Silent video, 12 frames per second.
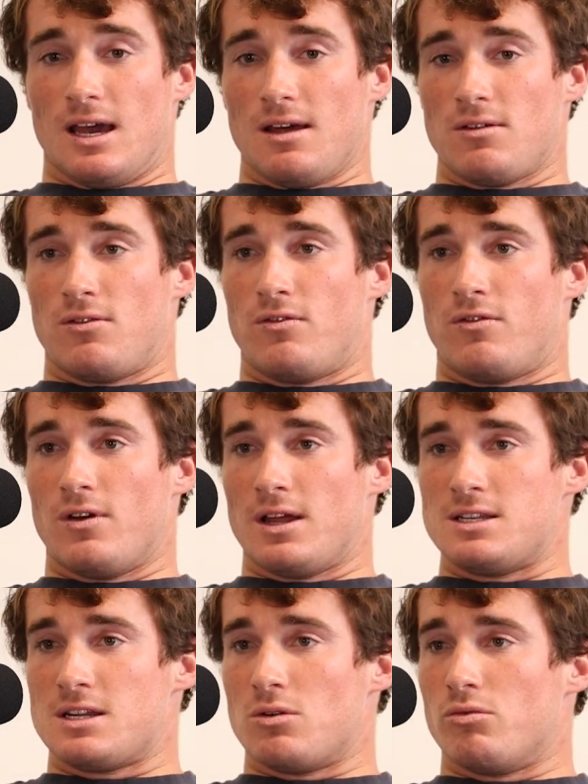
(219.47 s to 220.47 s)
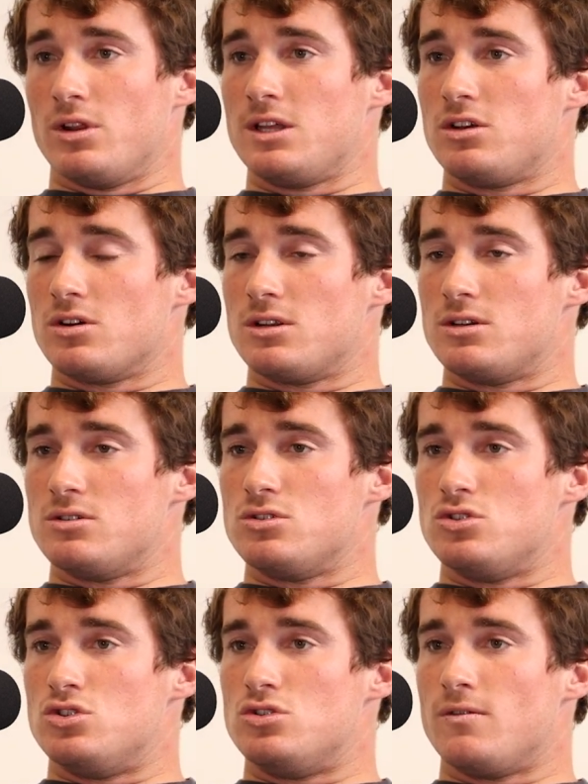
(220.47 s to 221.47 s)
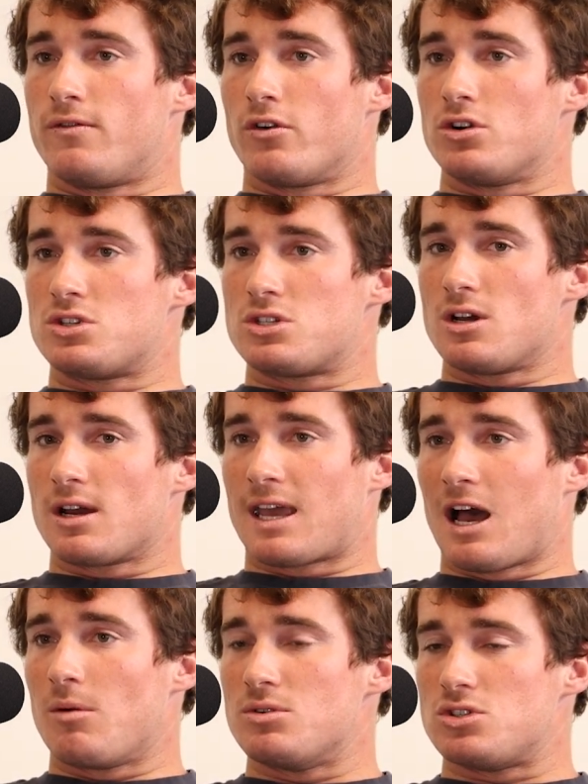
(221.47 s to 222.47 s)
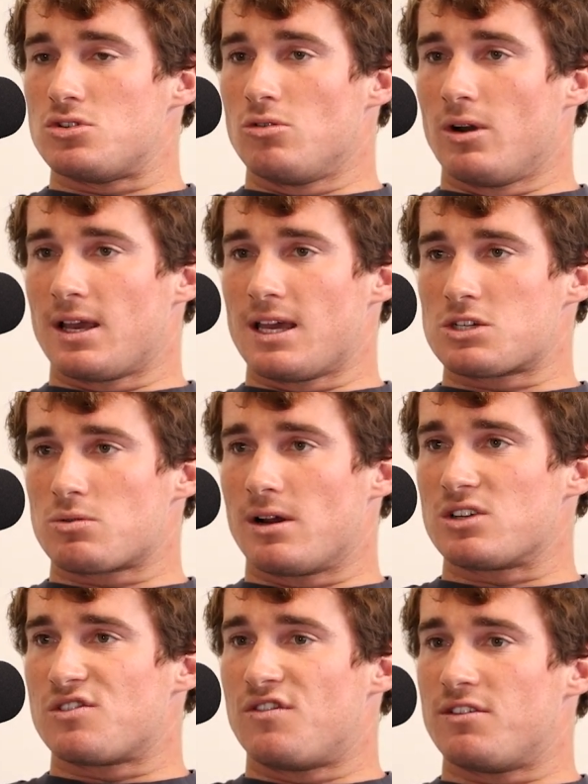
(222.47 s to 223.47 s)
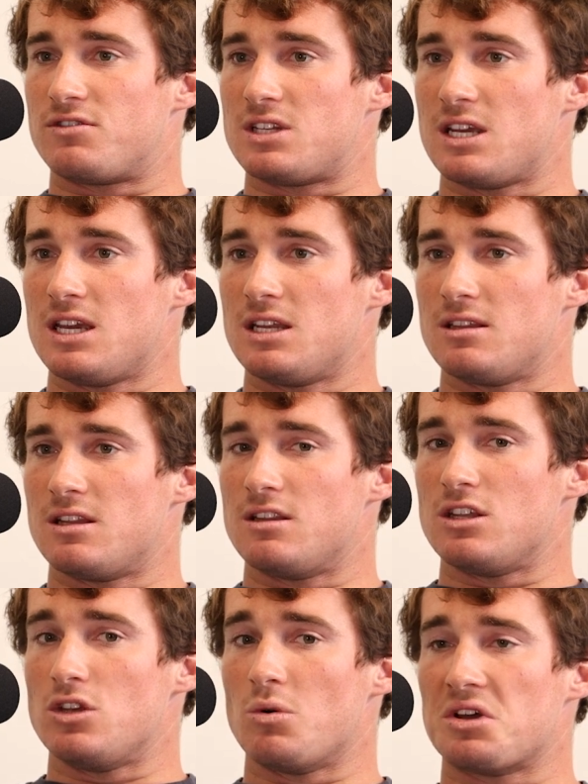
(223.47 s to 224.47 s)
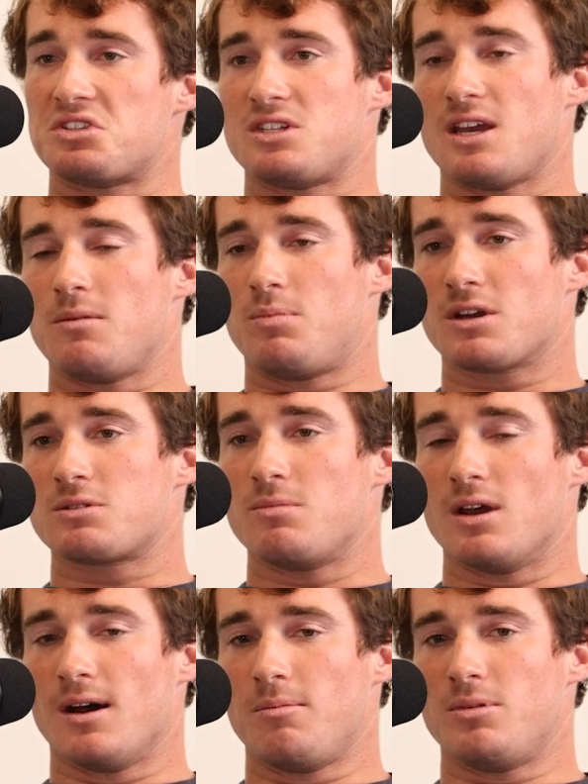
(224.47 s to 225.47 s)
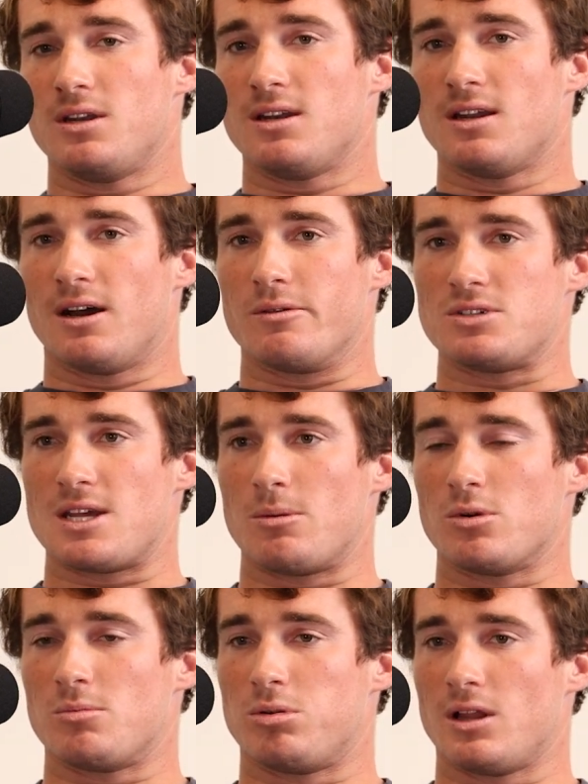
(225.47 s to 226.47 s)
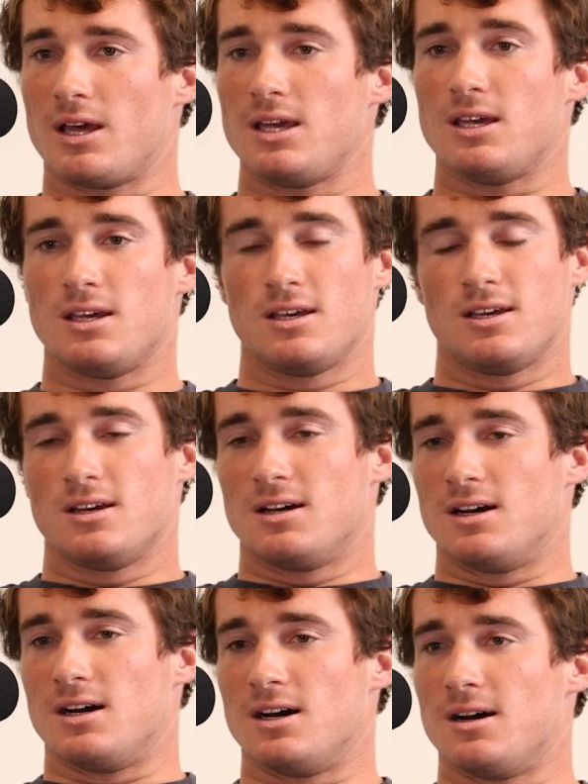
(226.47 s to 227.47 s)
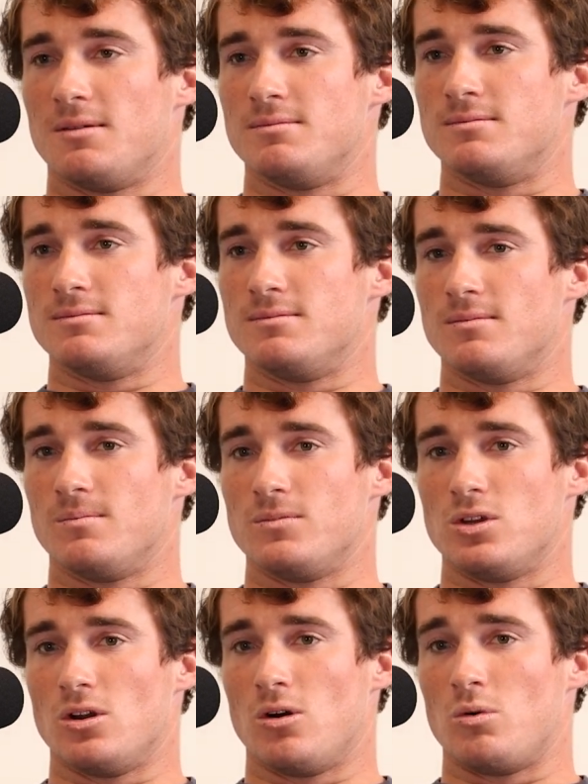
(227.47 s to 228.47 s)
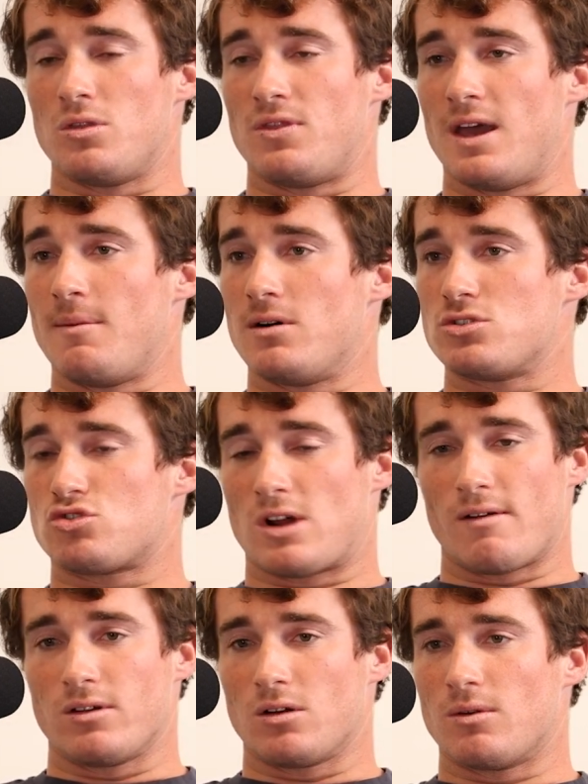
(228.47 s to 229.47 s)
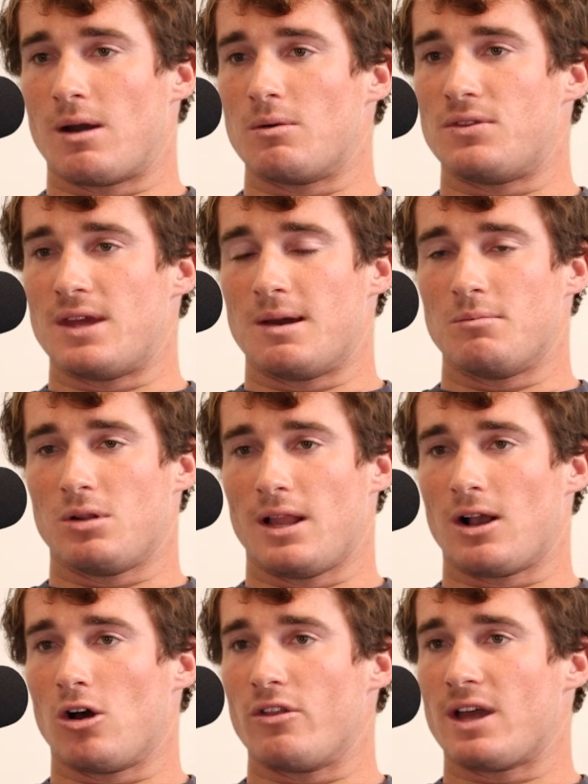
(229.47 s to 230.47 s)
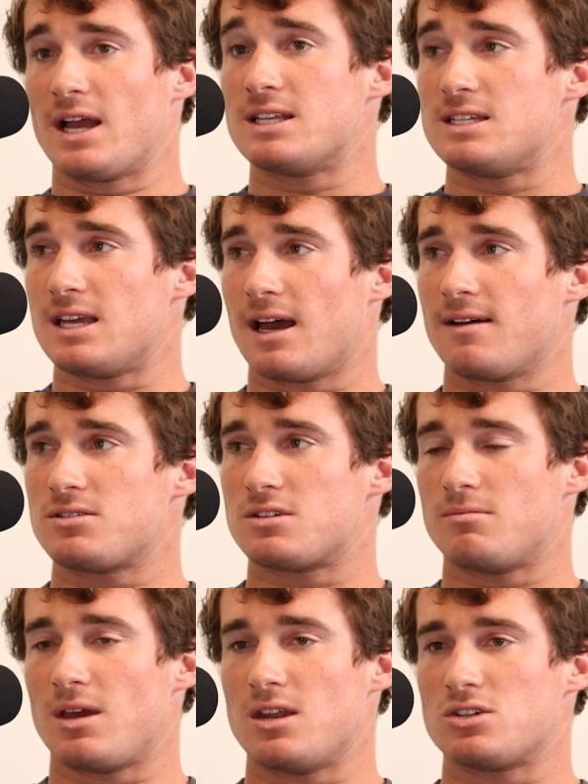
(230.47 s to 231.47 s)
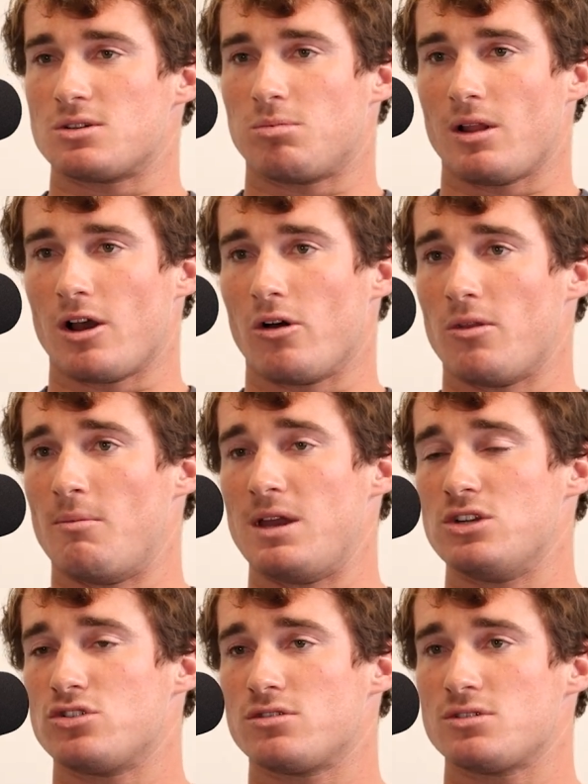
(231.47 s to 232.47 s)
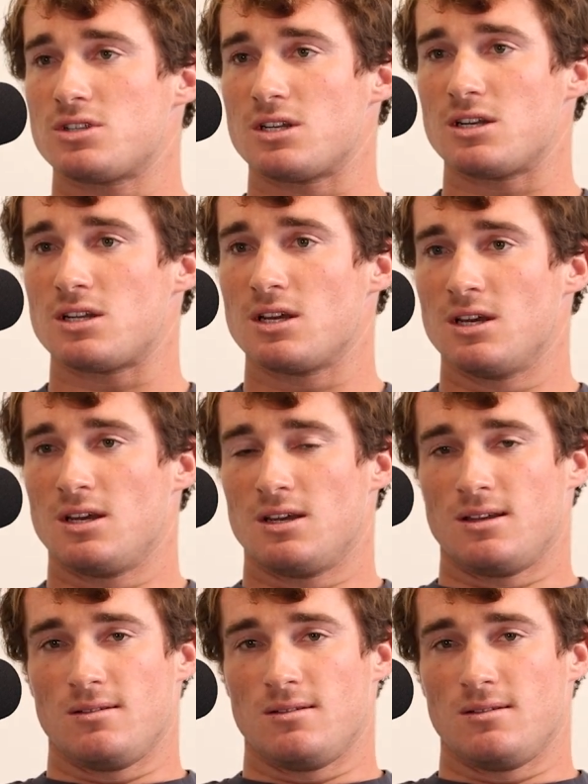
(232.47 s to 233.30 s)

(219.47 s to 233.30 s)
yeah, I did a really good first Kalamazoo, I guess, when I was 15, and then the USTA picked me up, and I was able to play, with them. I was traveling around with them, playing all the ITFs, and managed to play all the majors and,